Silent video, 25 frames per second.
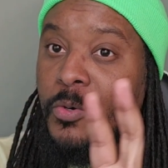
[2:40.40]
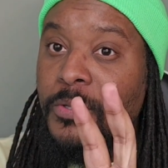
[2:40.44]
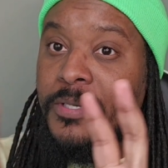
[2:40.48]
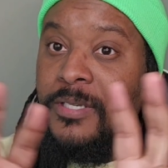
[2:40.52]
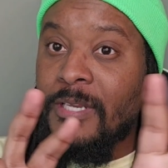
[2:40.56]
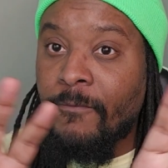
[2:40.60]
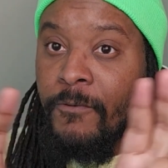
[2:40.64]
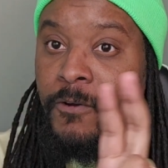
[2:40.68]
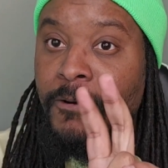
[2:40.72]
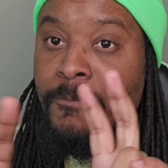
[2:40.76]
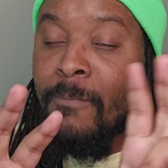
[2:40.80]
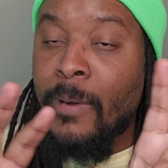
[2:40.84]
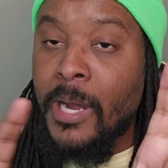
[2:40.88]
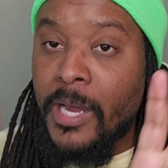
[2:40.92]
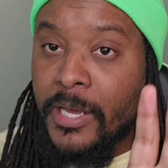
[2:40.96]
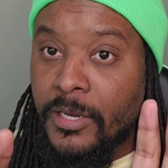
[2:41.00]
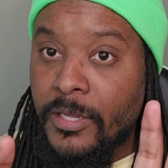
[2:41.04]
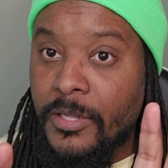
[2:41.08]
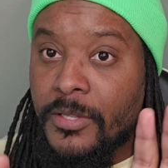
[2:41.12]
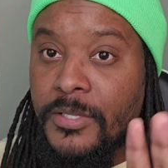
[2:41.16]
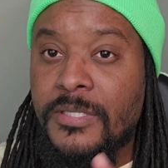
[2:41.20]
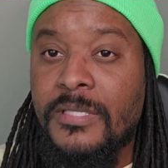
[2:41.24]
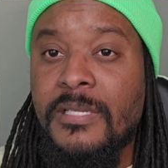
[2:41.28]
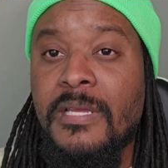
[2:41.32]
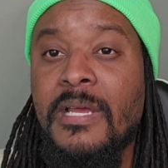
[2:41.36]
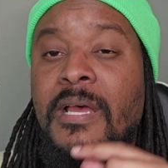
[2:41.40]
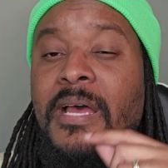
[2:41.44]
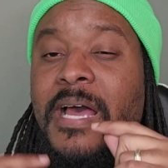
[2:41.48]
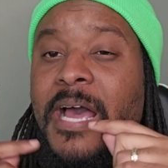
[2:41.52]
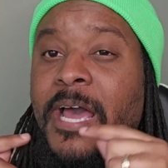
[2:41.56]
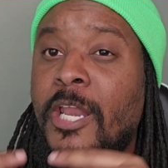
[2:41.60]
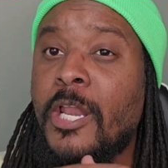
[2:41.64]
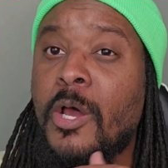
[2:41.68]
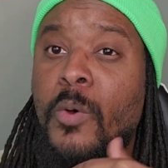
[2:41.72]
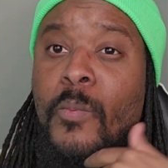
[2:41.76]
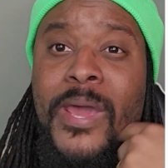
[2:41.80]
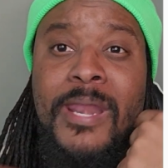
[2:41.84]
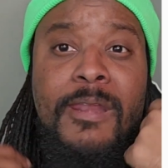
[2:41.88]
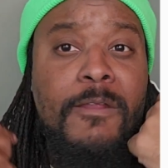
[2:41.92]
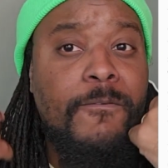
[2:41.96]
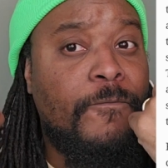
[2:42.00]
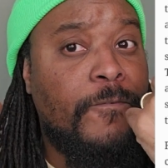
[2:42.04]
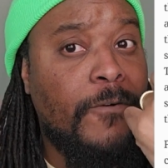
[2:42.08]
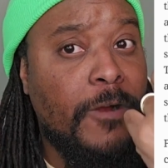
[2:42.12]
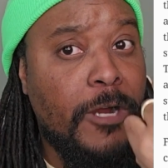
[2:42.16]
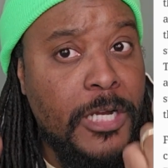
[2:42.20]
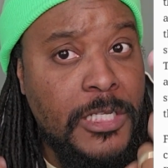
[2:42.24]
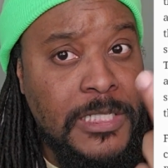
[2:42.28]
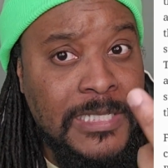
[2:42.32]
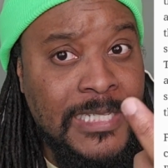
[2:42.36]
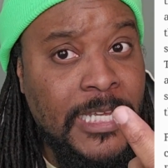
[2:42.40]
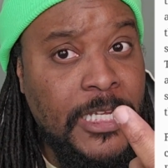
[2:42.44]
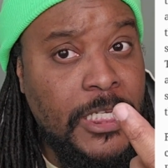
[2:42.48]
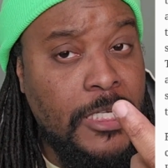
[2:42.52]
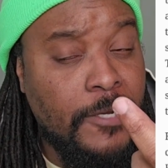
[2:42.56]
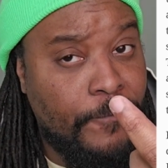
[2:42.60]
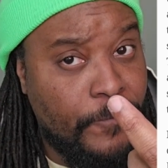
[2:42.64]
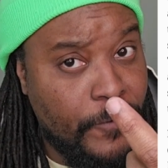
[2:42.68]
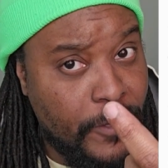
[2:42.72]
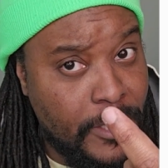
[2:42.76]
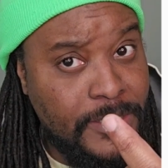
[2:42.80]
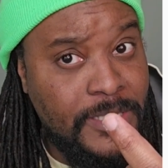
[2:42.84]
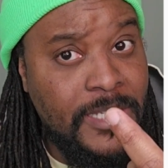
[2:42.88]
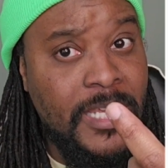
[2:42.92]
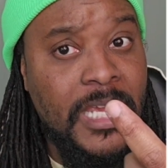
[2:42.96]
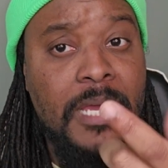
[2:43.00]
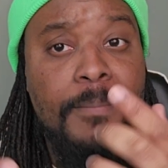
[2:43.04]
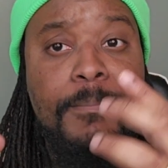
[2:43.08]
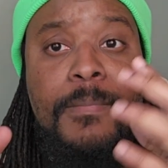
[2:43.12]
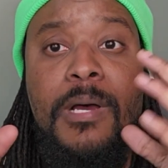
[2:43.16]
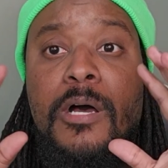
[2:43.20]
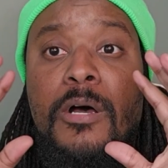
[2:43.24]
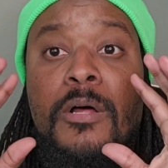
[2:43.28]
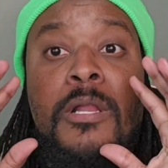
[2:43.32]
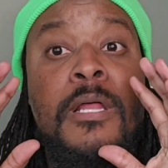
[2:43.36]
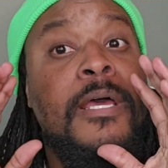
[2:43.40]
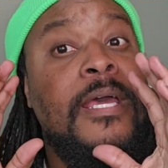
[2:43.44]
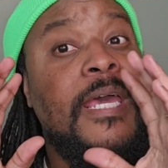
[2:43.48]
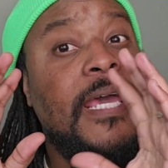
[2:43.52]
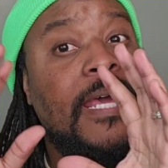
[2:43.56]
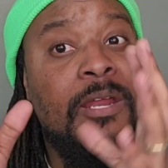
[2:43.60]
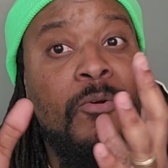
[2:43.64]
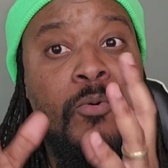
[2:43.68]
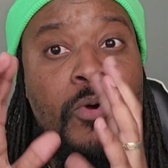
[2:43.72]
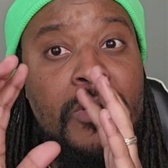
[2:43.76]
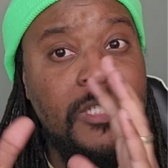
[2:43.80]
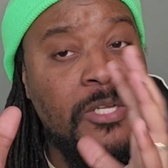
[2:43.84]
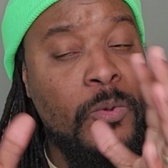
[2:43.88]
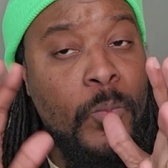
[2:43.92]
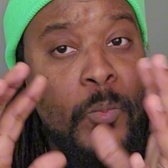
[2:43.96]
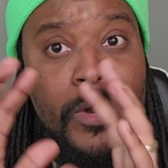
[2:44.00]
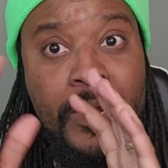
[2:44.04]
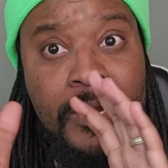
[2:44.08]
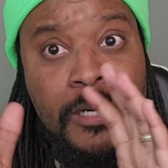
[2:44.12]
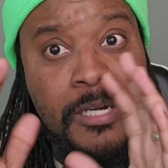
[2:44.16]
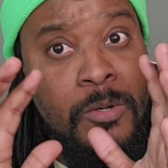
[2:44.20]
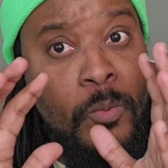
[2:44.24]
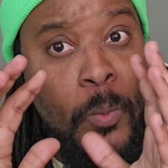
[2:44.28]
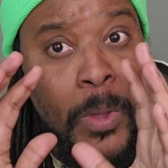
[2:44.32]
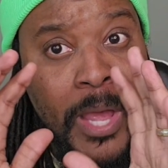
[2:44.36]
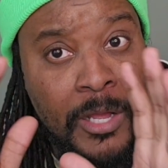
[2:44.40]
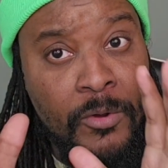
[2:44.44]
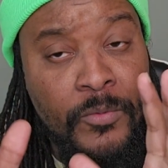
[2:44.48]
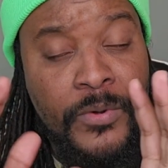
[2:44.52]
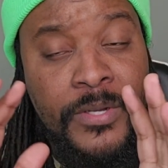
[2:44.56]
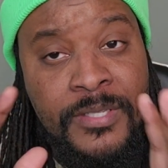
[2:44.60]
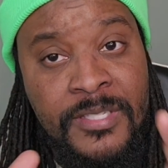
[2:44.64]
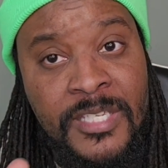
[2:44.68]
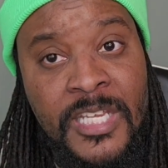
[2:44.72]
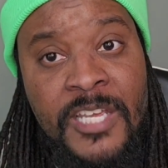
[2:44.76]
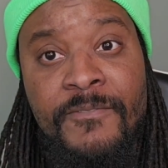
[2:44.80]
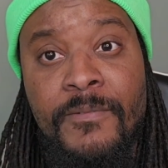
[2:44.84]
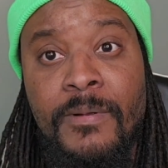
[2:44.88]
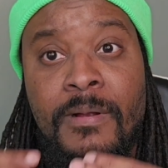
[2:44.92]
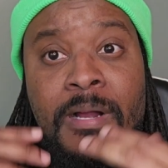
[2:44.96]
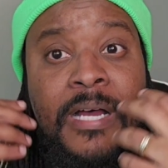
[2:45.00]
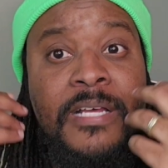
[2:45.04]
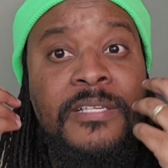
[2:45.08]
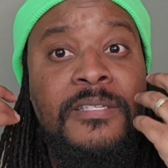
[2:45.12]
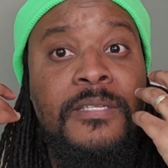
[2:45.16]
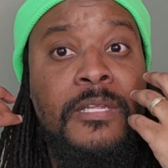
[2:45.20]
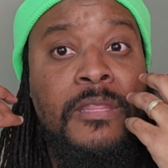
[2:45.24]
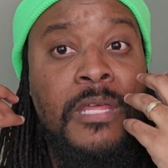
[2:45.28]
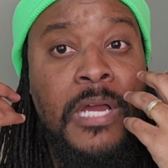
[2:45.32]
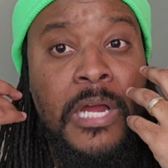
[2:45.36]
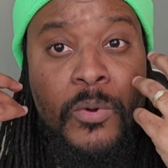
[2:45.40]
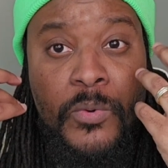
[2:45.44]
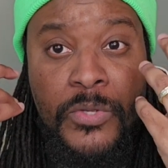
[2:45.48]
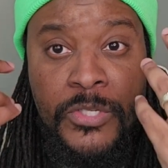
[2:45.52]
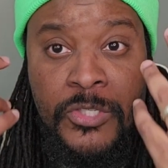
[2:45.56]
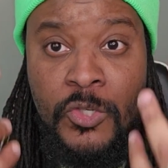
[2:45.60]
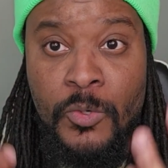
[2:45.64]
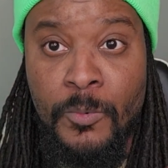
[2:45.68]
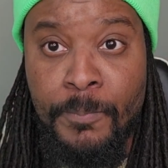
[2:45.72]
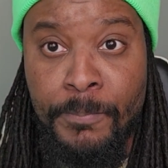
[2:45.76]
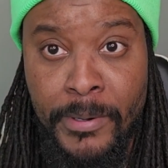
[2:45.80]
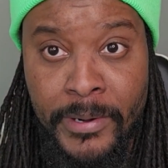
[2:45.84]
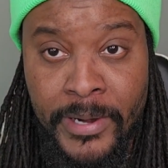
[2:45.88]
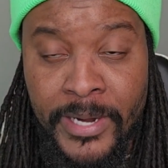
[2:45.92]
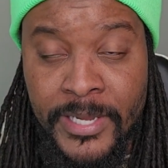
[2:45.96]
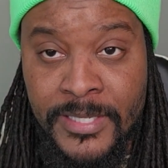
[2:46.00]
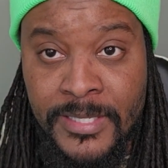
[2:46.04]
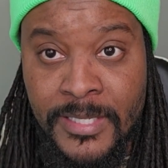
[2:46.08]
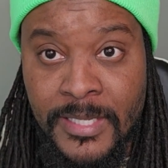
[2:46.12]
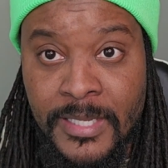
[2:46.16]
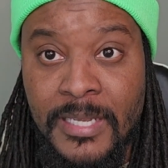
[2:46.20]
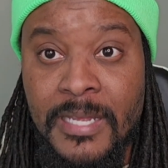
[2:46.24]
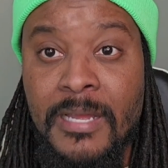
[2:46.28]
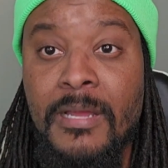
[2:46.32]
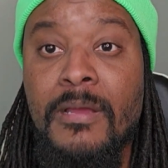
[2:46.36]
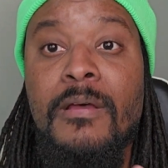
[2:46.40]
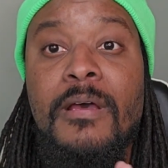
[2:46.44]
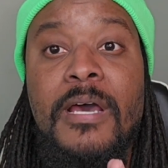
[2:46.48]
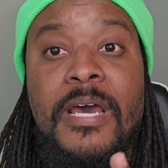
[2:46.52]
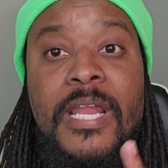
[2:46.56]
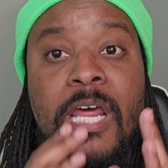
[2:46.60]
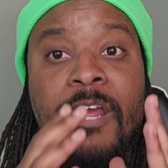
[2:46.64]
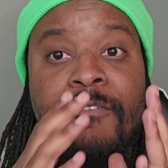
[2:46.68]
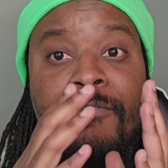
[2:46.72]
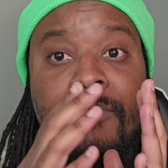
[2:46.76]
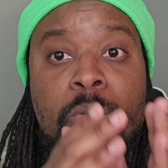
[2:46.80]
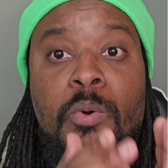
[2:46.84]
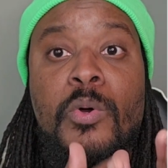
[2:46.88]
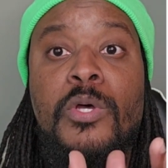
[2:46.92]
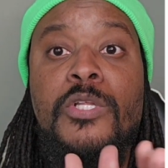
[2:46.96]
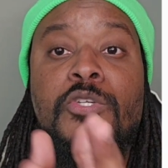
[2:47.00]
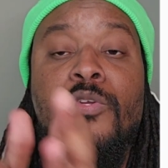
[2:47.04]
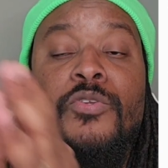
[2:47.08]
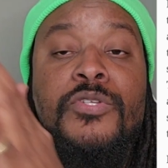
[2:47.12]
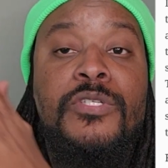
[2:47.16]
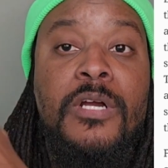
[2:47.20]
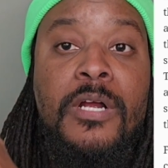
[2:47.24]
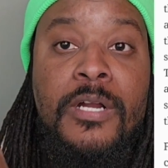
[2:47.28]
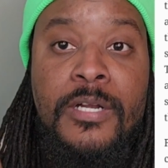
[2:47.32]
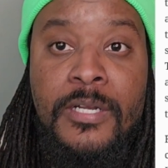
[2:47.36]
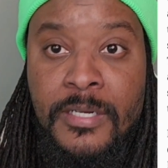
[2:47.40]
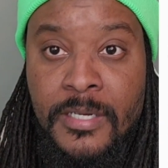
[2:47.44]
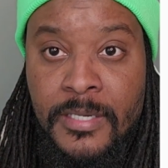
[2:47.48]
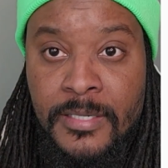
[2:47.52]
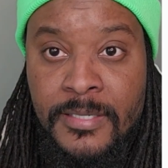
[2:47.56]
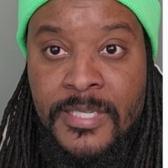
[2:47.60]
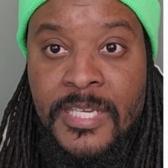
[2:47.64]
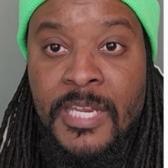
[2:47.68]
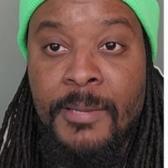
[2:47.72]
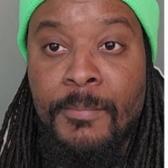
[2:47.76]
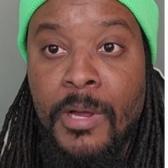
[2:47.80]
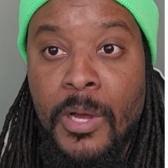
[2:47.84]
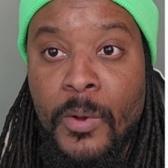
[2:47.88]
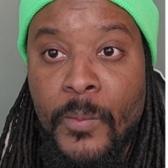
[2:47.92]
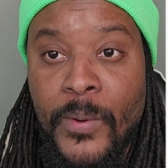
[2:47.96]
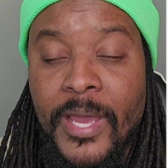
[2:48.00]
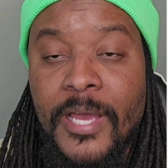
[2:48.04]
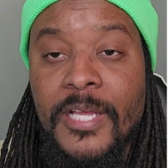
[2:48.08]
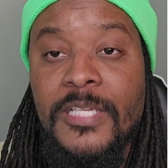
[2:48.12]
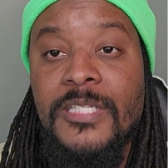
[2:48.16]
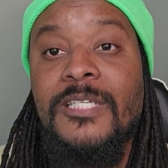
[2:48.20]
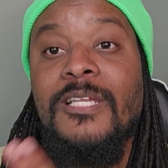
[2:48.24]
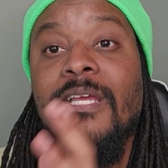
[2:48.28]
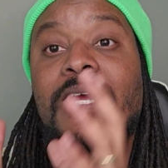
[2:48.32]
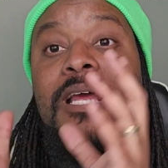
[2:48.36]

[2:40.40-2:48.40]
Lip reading: different models. I know when the first Legion first came out, it wasn't very well received because they thought it was too pricey, and everyone's resorted to SteamOS.